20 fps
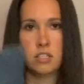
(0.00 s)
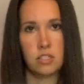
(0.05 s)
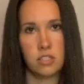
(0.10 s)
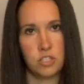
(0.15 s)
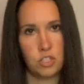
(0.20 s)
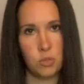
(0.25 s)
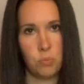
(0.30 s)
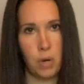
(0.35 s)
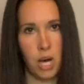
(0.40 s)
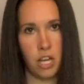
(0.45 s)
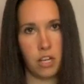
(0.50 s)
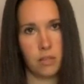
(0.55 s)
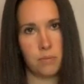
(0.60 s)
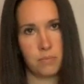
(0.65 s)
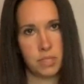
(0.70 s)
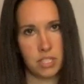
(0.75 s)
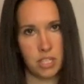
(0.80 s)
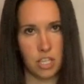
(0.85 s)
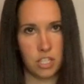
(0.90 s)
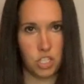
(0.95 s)
2
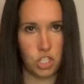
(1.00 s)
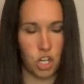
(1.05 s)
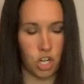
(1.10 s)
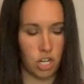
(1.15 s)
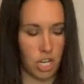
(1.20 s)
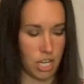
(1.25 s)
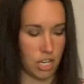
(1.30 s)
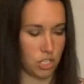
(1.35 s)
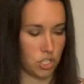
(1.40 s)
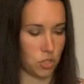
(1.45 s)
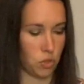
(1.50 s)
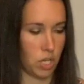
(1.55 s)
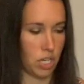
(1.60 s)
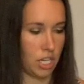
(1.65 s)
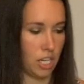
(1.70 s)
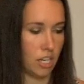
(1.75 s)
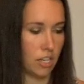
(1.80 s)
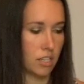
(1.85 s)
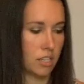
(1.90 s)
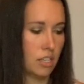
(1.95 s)
bottoms, a skirt and a short
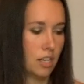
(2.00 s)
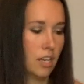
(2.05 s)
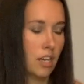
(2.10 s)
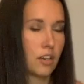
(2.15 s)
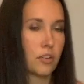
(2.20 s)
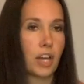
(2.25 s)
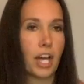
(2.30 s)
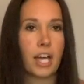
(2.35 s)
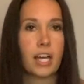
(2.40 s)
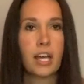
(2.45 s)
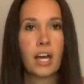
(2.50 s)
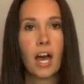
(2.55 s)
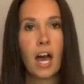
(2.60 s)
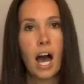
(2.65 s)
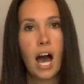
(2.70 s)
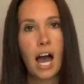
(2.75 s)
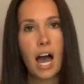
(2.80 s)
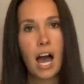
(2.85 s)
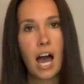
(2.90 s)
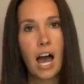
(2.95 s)
here. Okay,
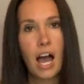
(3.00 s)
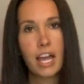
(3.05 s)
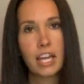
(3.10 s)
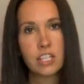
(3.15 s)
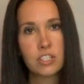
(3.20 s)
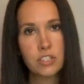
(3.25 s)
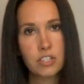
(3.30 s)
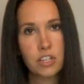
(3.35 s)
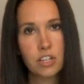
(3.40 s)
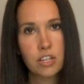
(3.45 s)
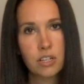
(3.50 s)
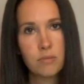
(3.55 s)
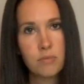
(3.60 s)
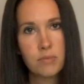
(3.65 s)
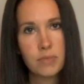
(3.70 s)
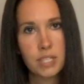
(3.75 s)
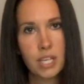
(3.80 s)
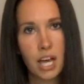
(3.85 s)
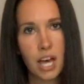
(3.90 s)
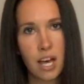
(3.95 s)
in
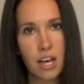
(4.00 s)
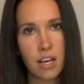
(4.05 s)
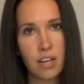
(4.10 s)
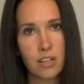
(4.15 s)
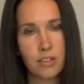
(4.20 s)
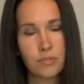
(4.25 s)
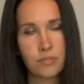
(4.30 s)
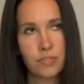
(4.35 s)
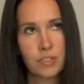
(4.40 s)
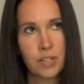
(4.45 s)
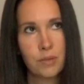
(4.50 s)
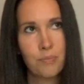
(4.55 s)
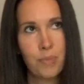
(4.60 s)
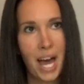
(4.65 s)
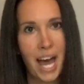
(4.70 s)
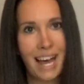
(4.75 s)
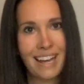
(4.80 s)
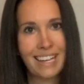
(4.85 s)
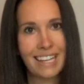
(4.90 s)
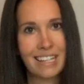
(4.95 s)
terms of
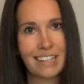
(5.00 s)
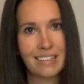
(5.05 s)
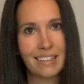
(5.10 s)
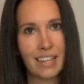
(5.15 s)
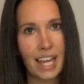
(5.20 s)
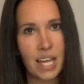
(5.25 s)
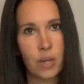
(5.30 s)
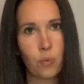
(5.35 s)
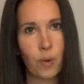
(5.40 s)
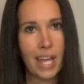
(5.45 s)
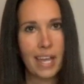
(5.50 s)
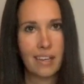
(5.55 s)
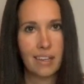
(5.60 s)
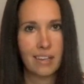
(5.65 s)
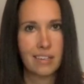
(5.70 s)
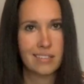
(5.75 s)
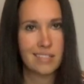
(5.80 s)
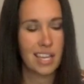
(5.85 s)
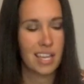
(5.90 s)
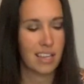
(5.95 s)
packing lightweight
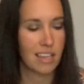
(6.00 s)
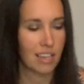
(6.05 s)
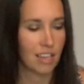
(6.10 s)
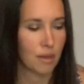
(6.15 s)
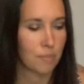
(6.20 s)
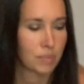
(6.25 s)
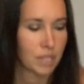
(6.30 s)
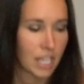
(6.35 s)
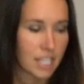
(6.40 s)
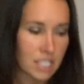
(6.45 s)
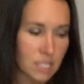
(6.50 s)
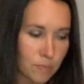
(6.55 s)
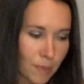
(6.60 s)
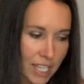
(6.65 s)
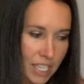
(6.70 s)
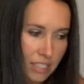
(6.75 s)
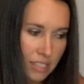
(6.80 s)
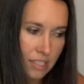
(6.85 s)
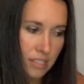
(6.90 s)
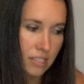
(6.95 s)
and taking up less
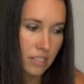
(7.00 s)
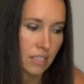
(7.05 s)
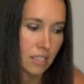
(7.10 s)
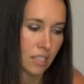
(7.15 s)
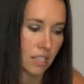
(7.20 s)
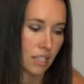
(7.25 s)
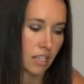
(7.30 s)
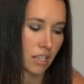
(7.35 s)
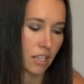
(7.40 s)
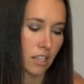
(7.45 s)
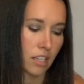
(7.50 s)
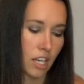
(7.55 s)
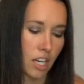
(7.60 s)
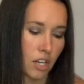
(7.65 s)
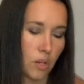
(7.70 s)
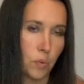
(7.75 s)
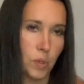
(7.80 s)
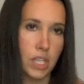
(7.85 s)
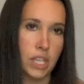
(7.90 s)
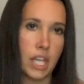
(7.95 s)
space,
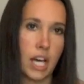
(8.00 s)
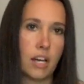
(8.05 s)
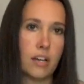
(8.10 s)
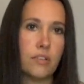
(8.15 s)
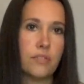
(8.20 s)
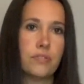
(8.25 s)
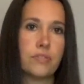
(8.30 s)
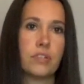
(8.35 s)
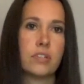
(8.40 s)
Clara would love